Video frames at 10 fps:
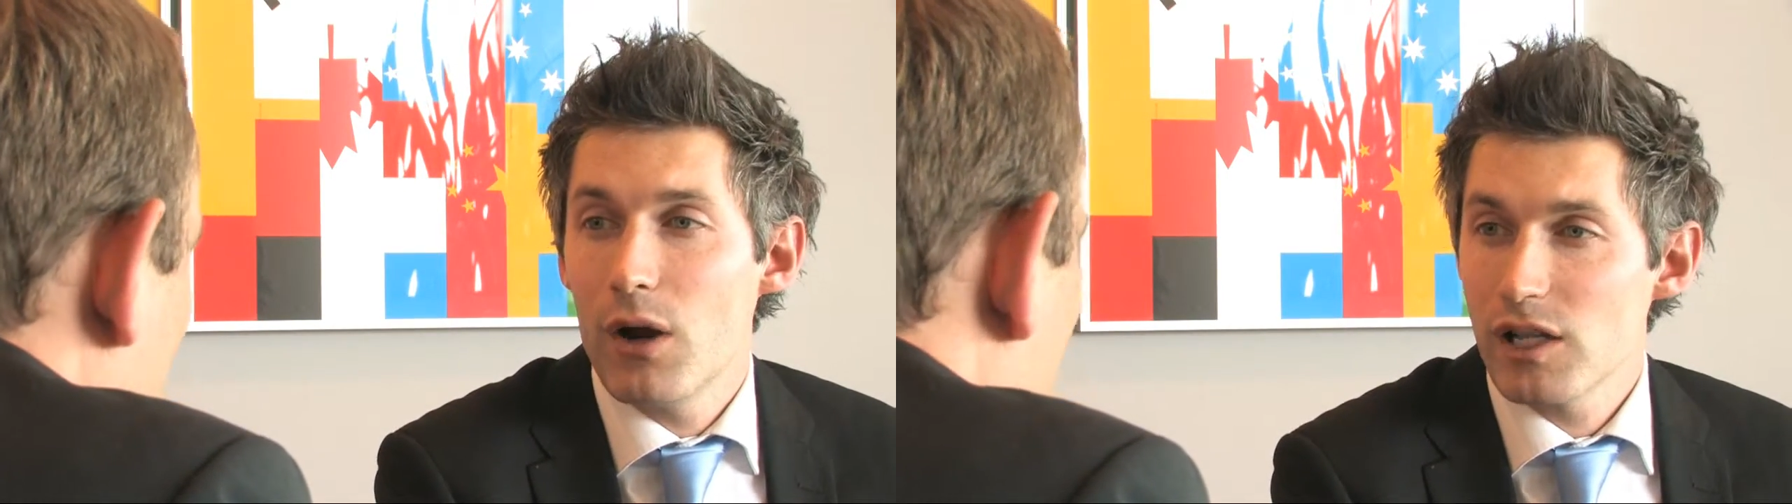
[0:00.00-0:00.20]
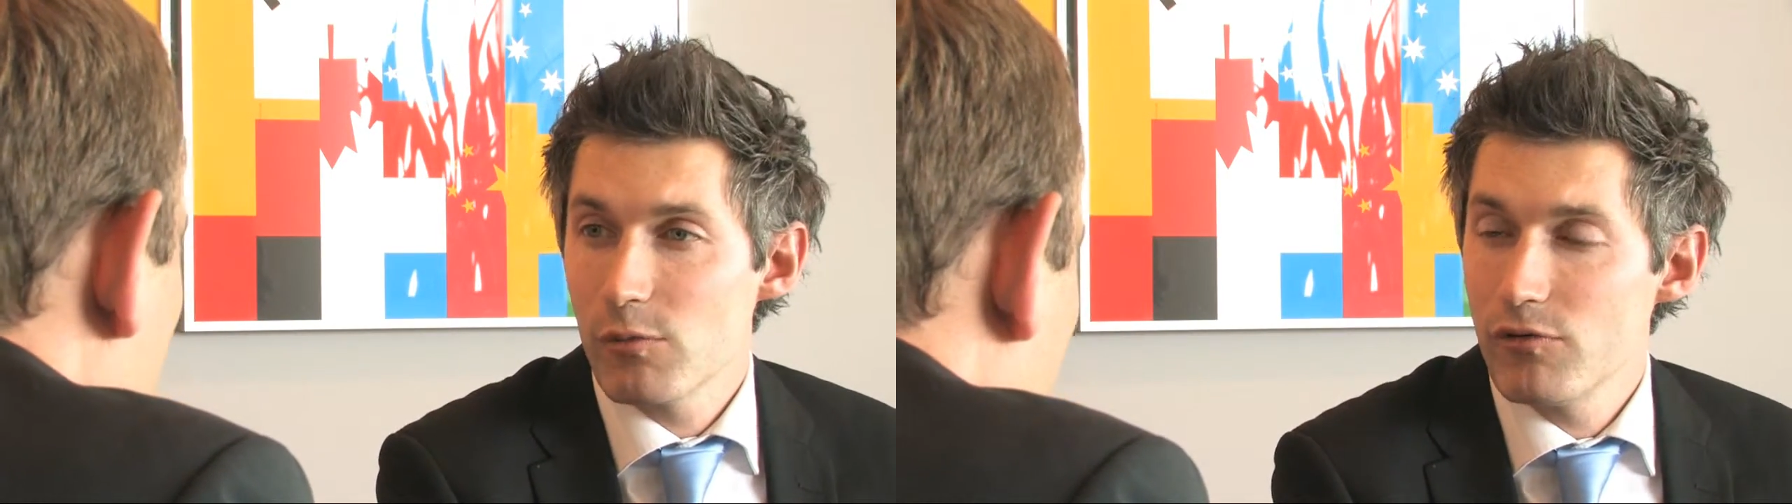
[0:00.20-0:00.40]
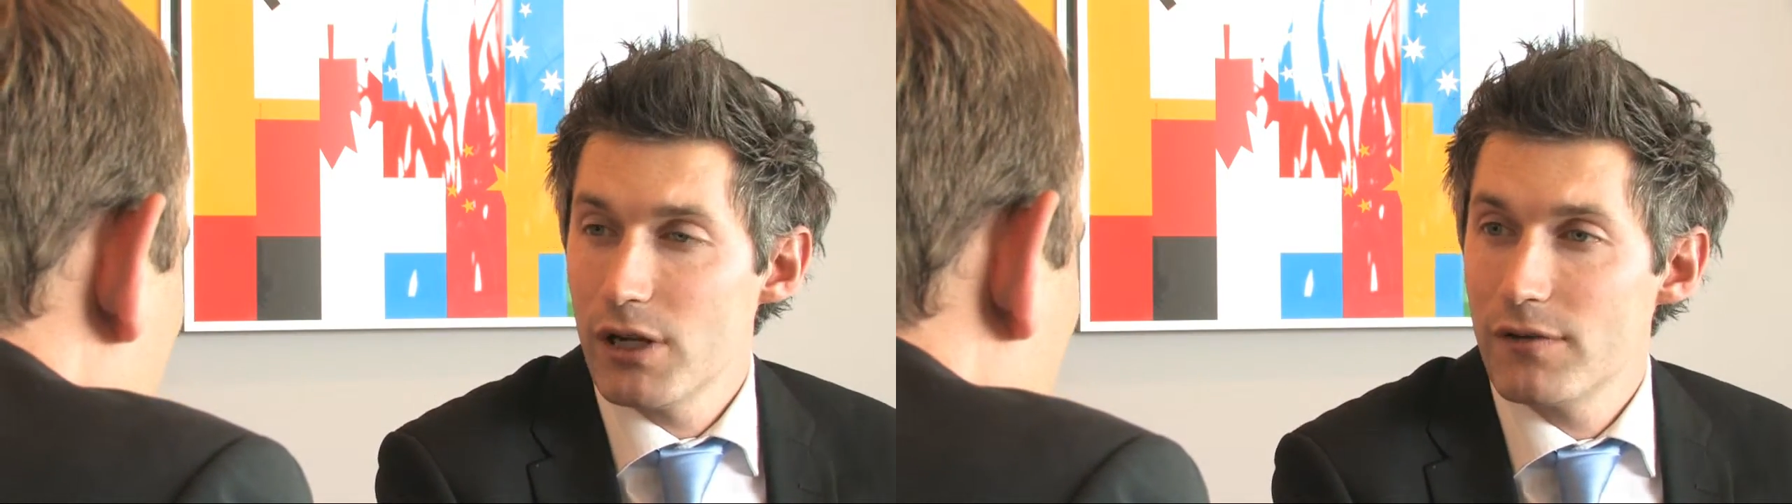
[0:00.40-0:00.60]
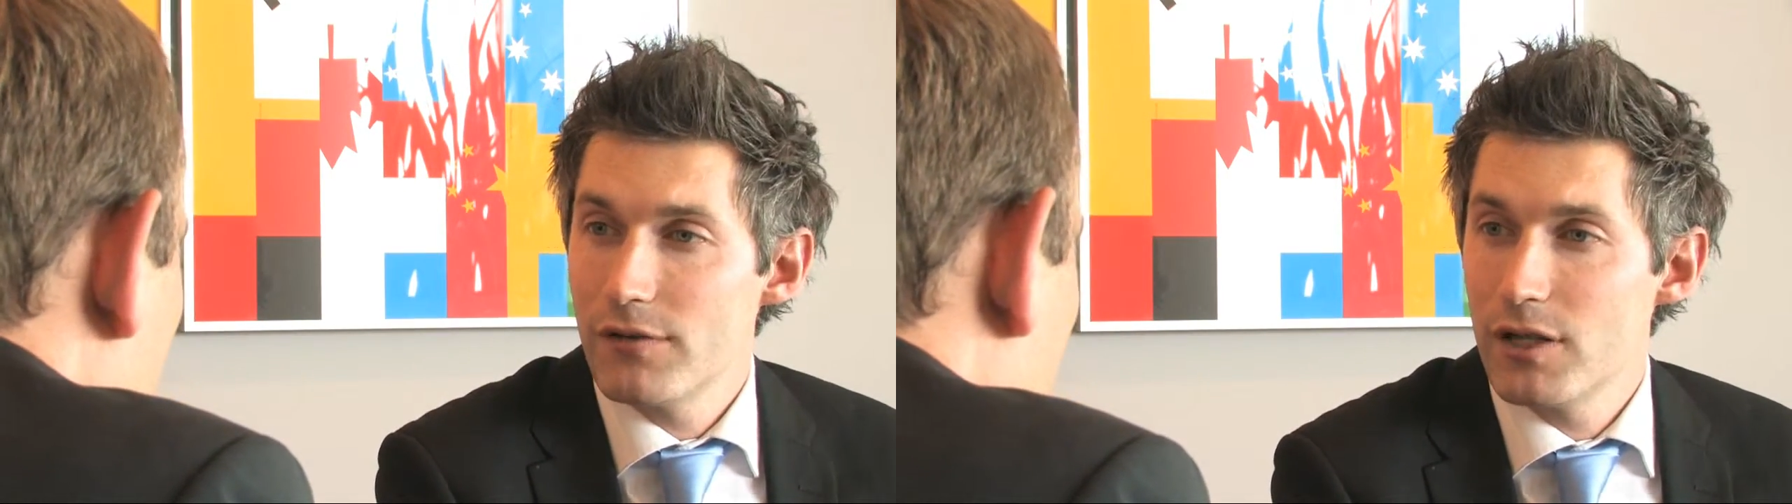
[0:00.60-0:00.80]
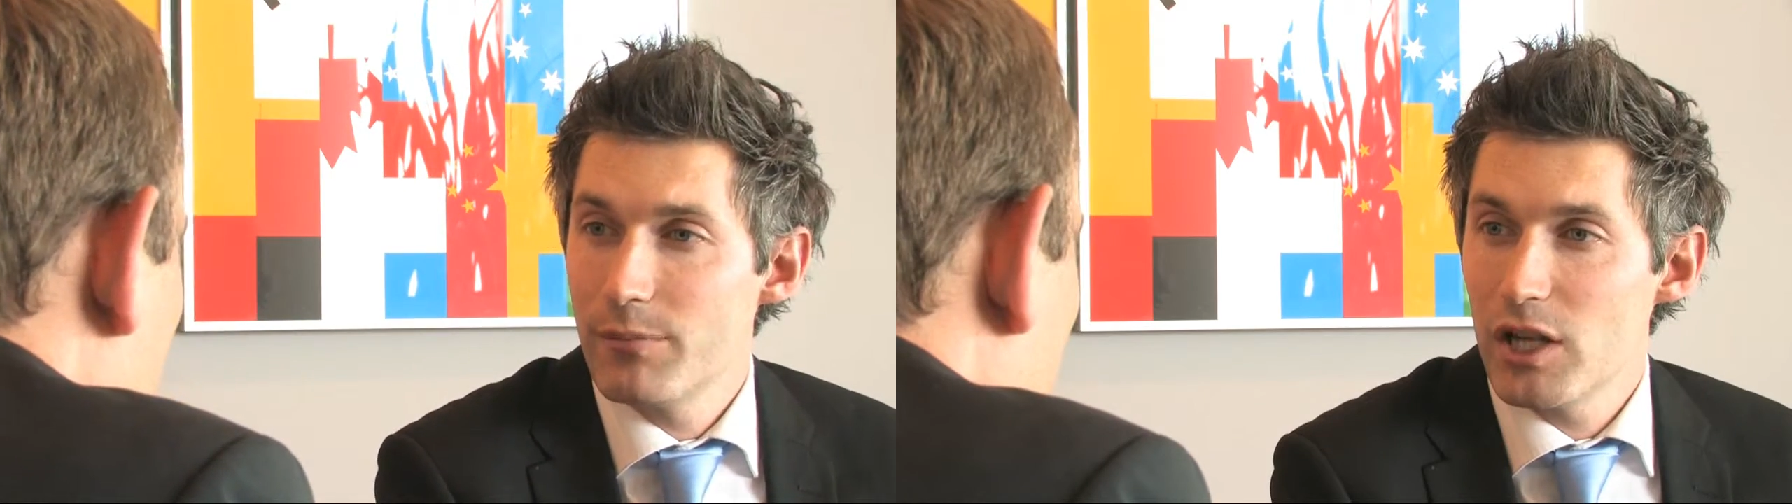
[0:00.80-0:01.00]
small relative
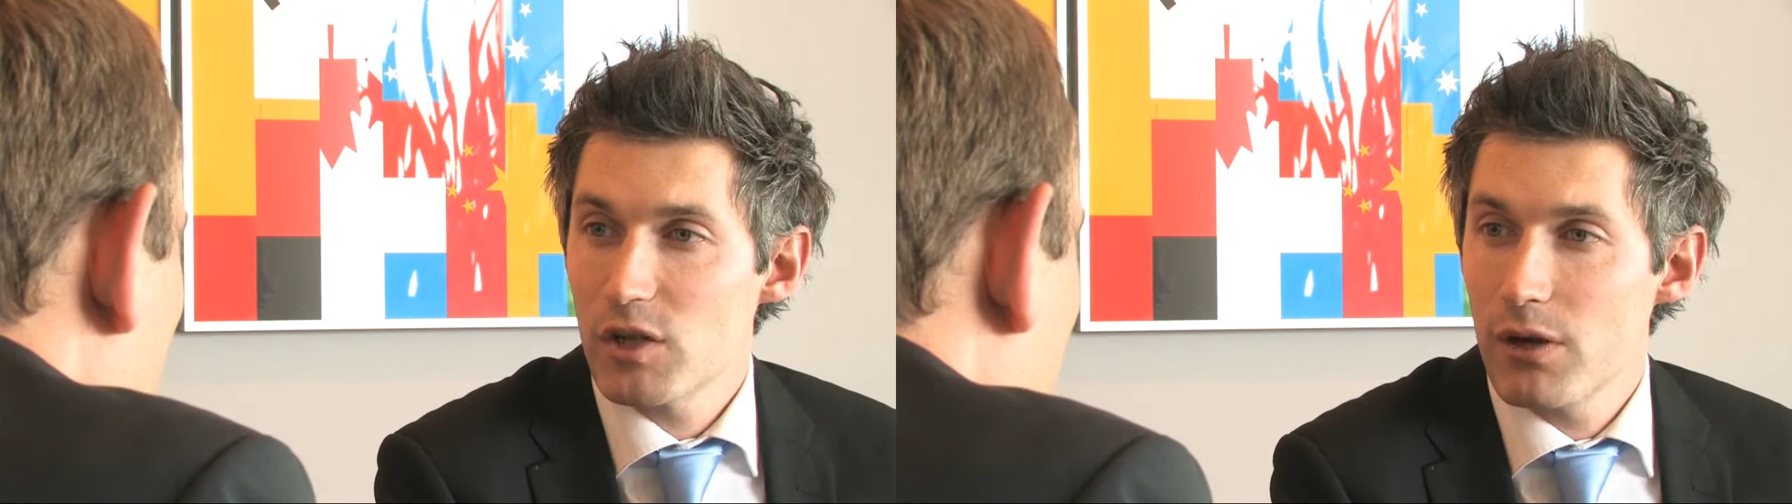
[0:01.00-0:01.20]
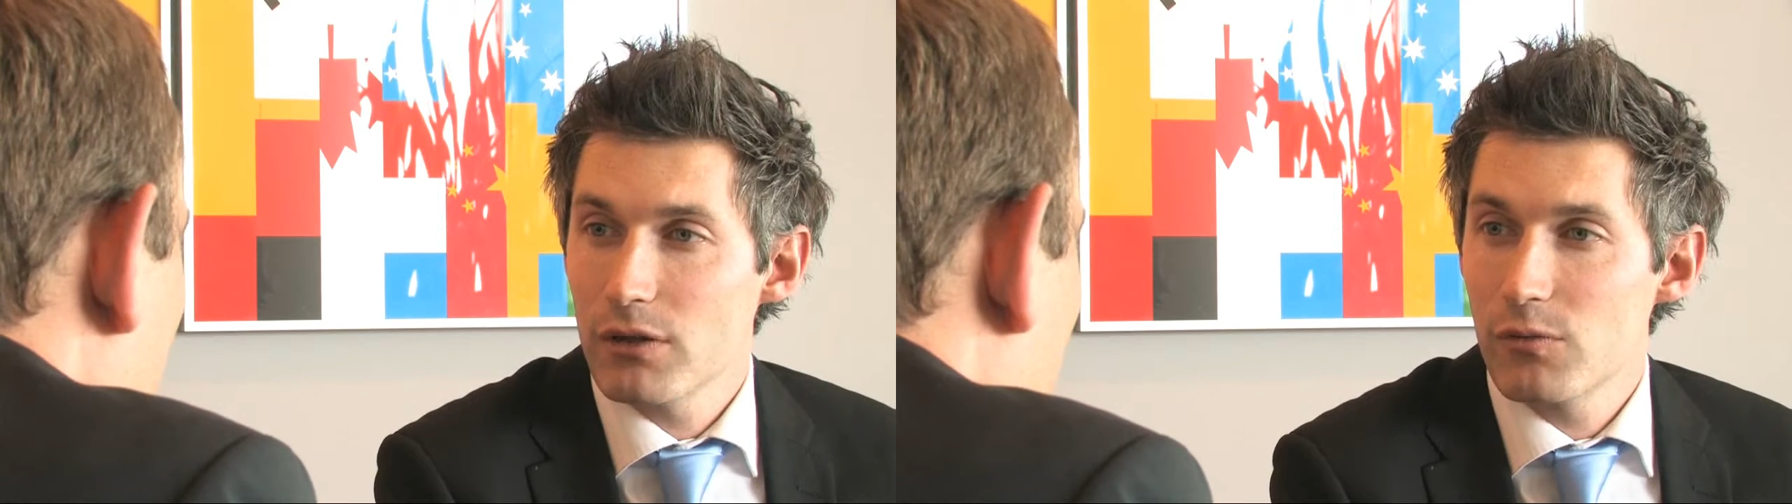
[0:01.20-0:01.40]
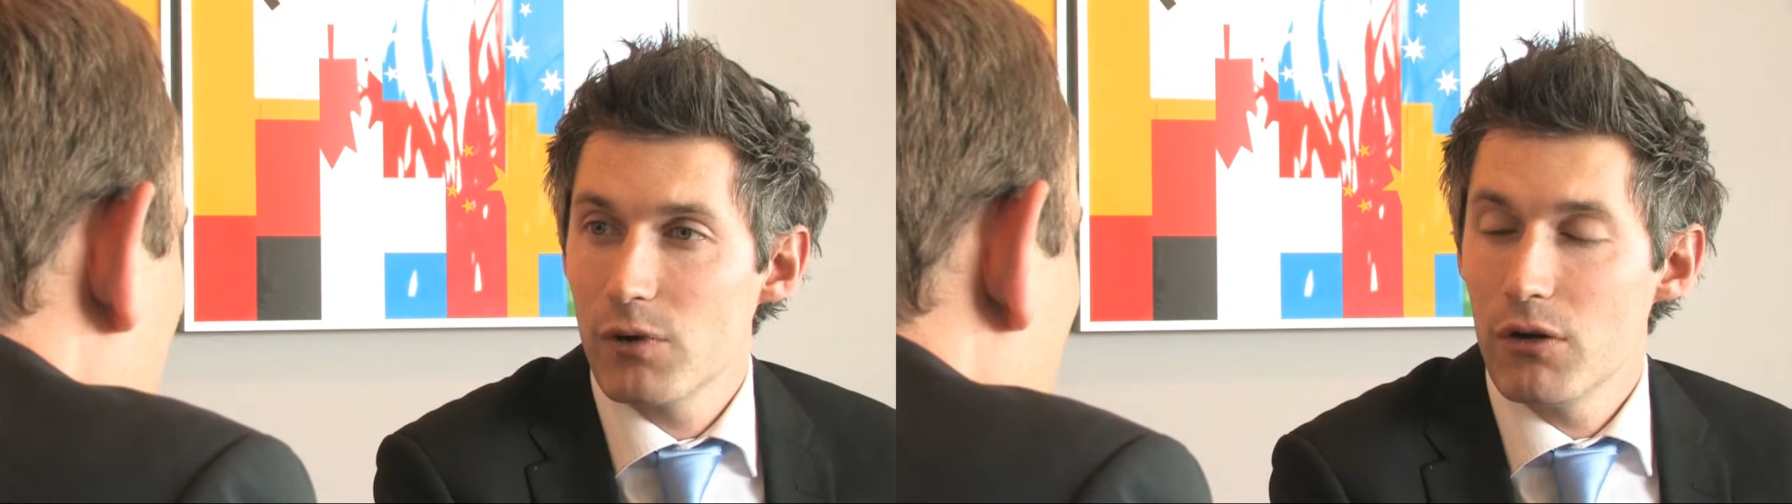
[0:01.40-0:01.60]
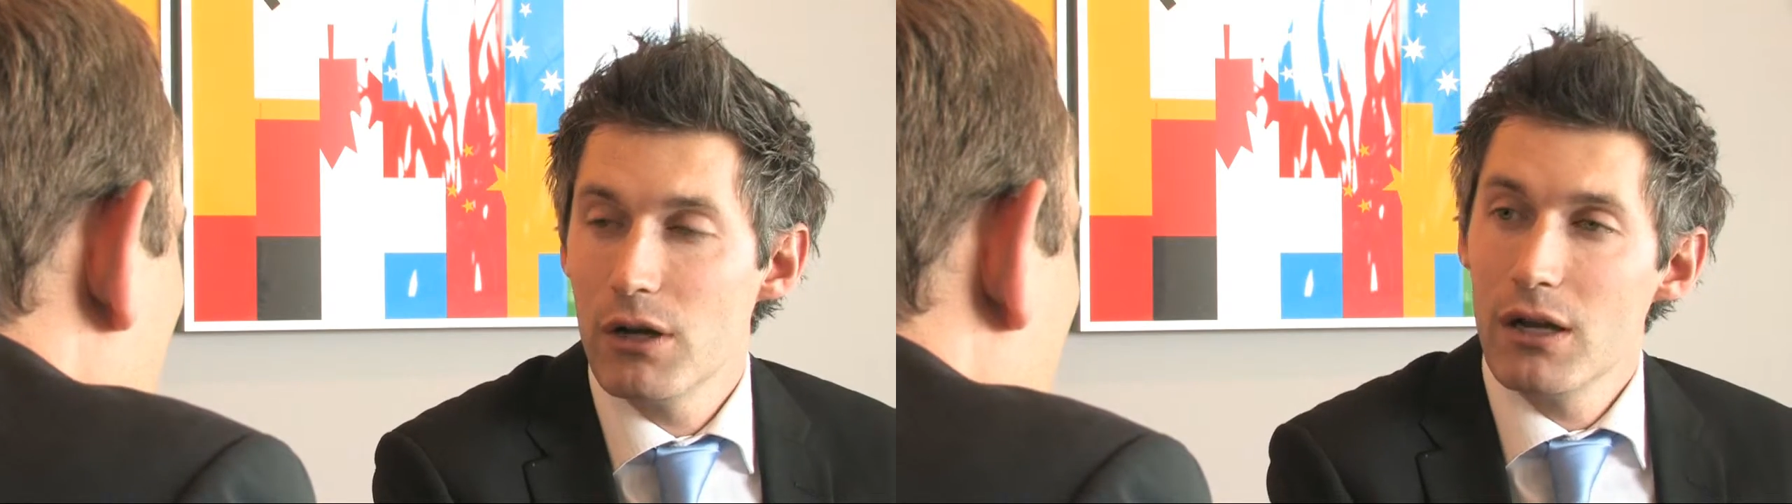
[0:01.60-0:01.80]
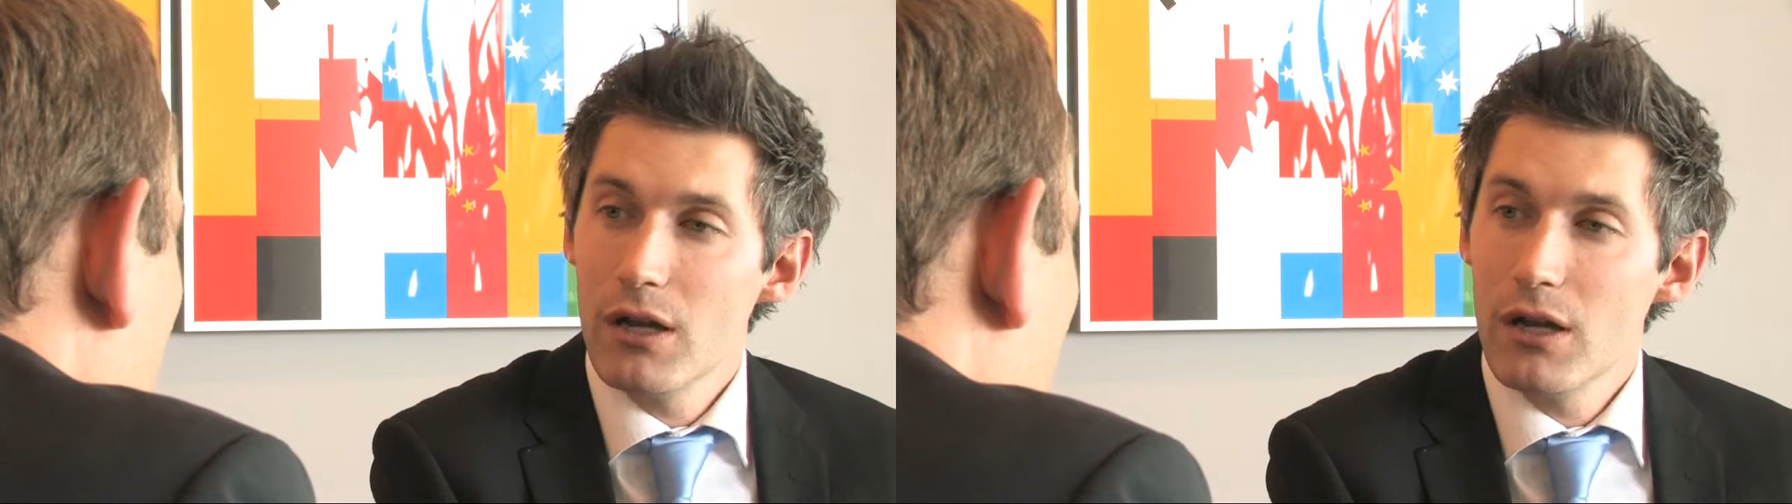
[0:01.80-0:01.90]
to the benchmark as well.